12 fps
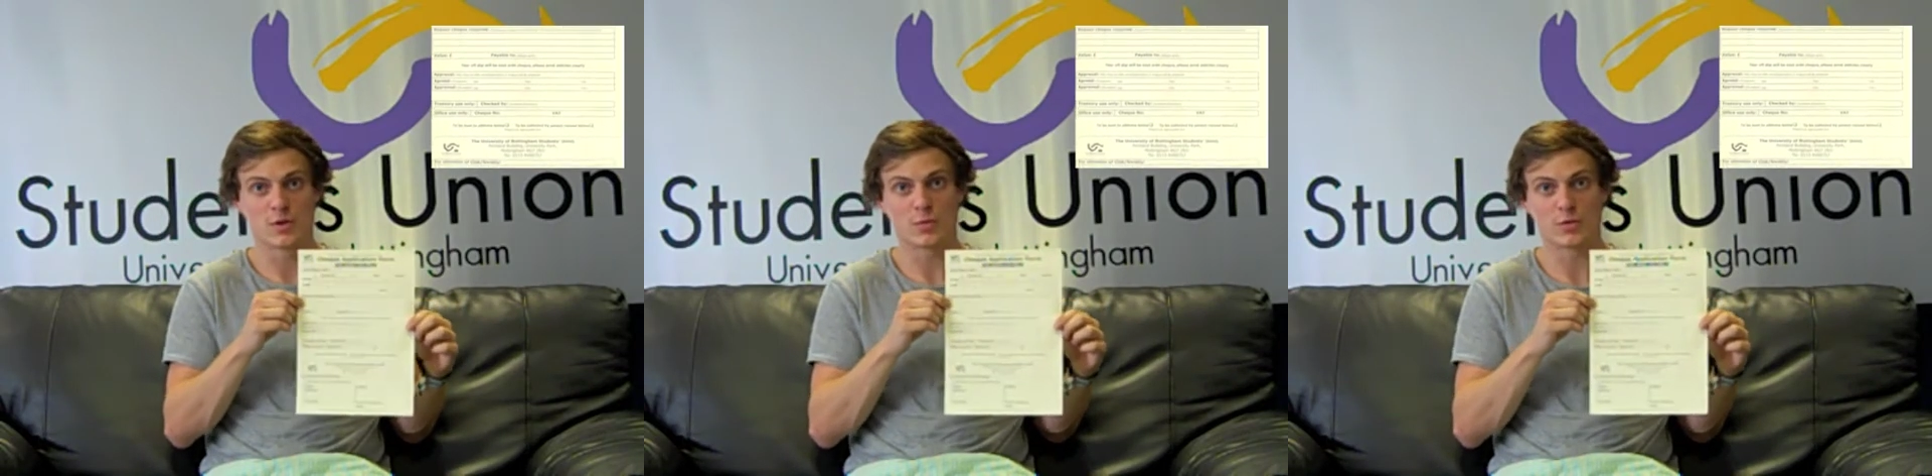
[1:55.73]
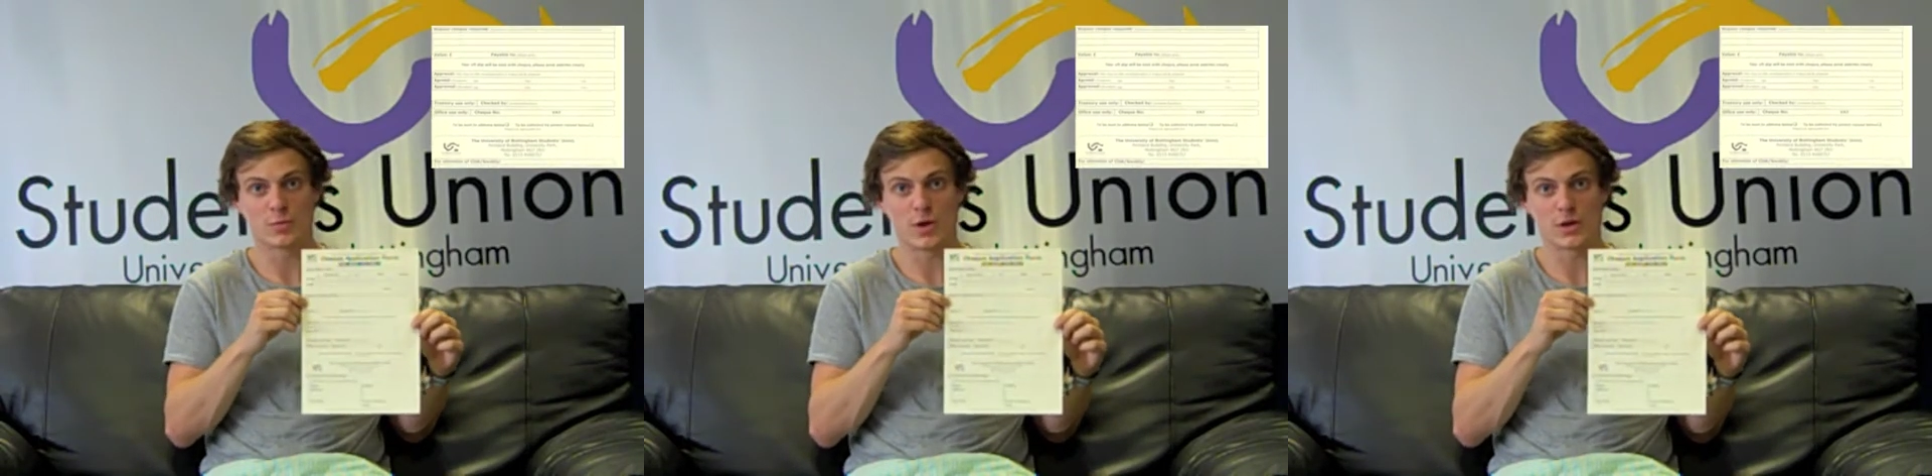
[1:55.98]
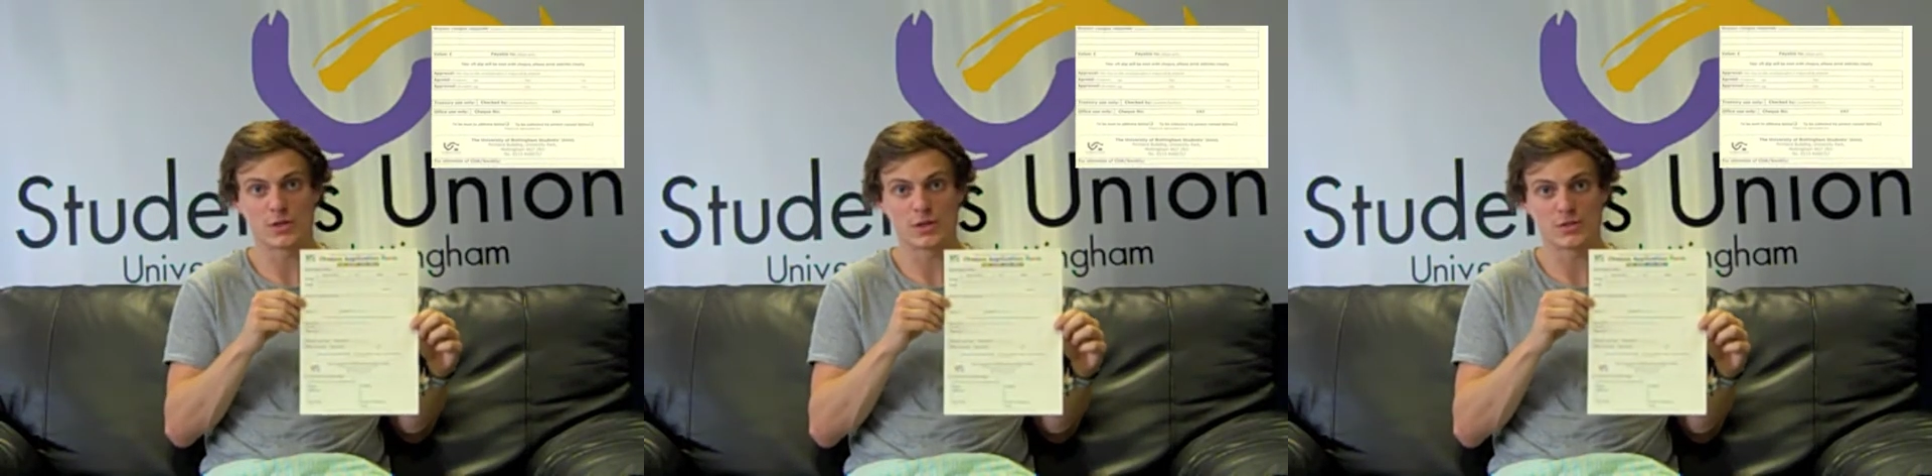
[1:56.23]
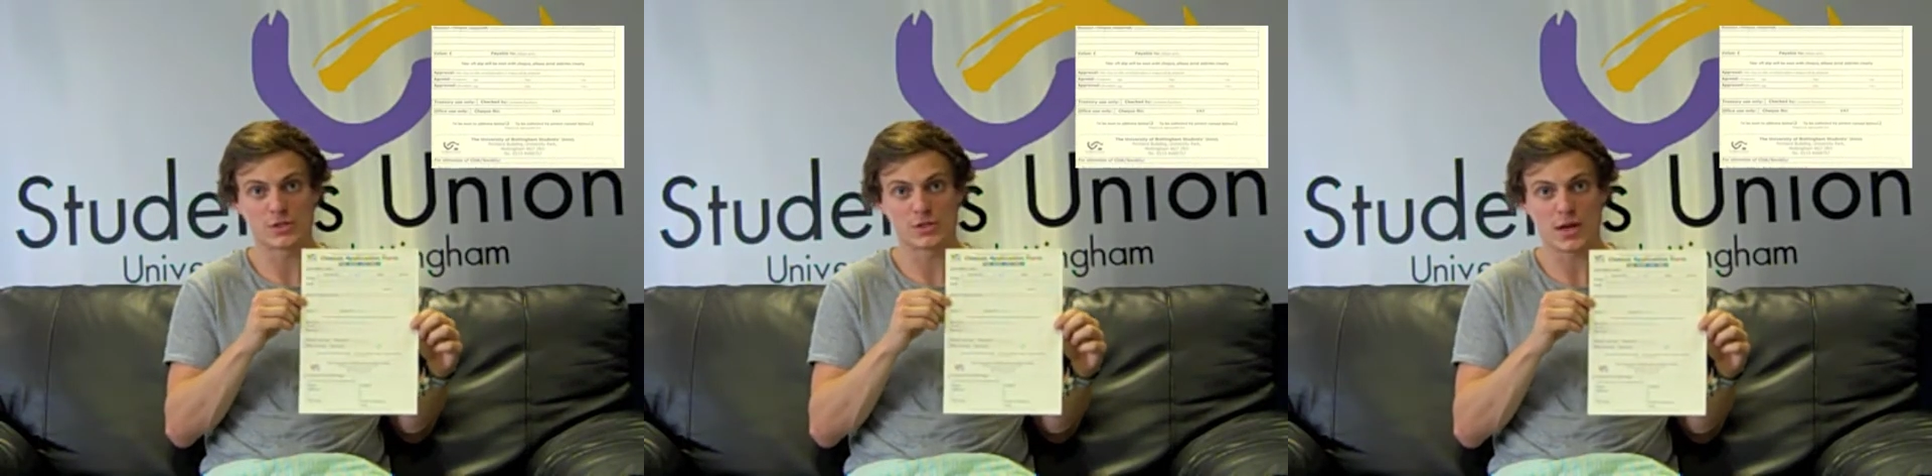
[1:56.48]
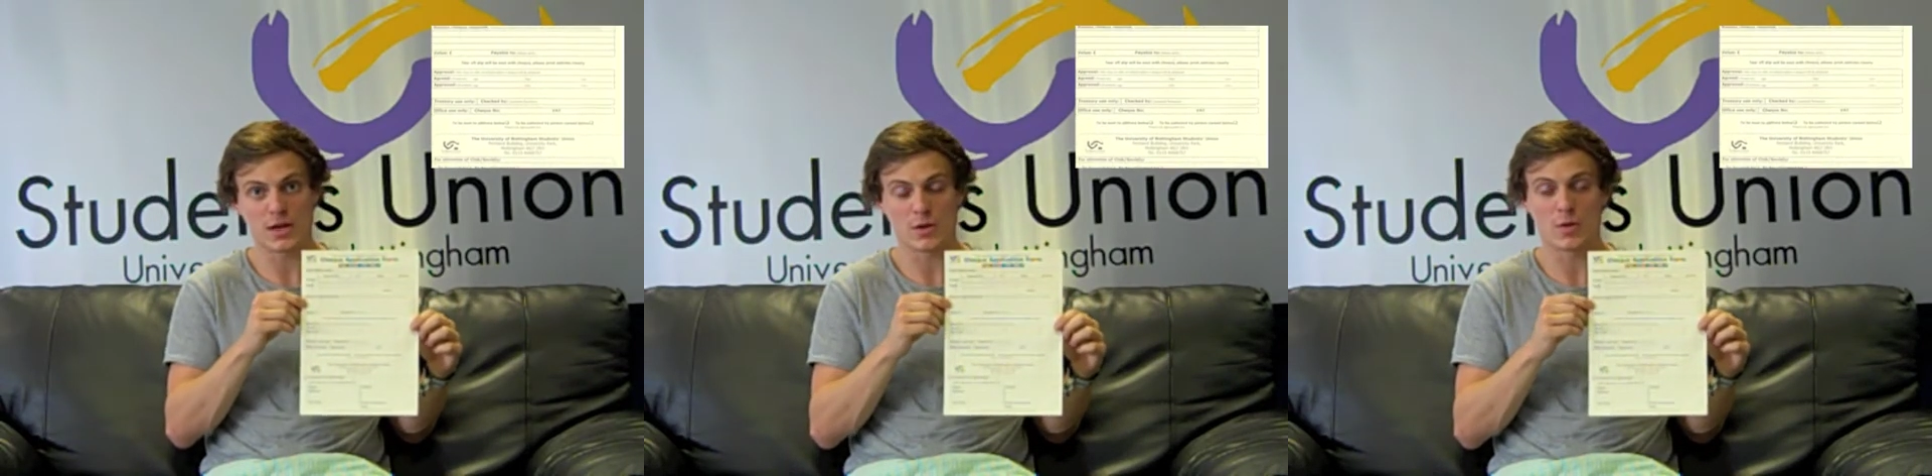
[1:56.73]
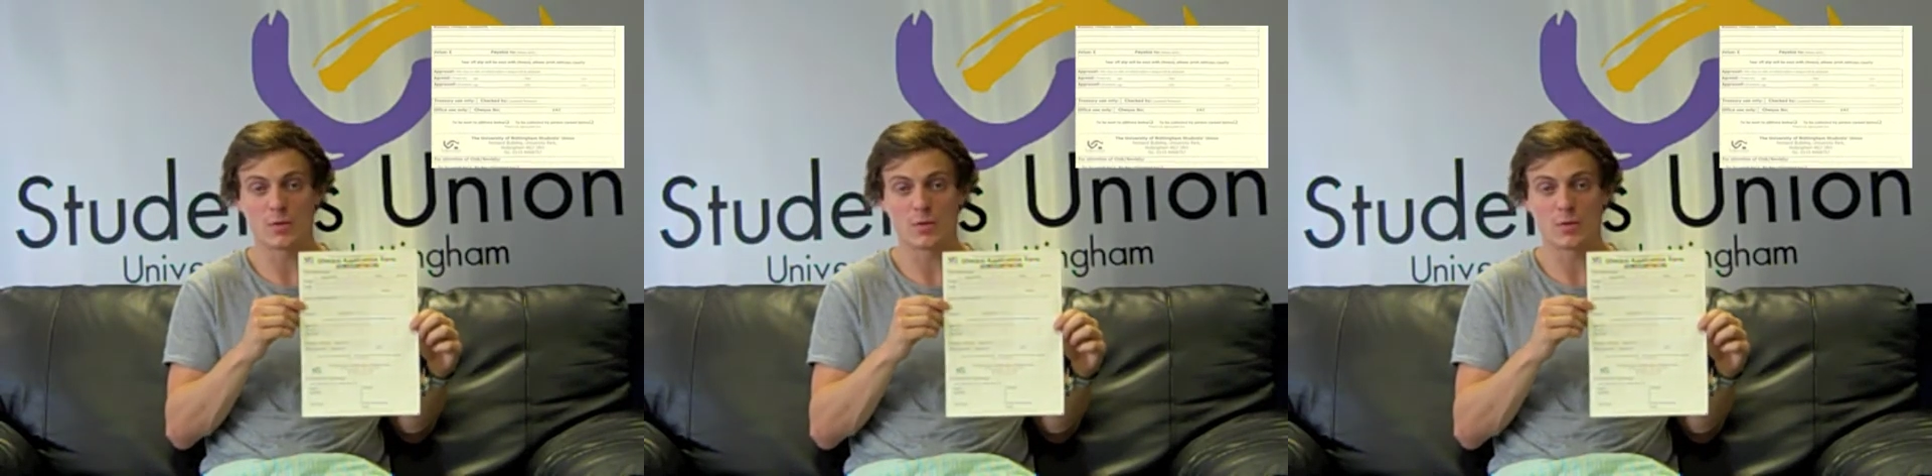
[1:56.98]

with why you need the cheque.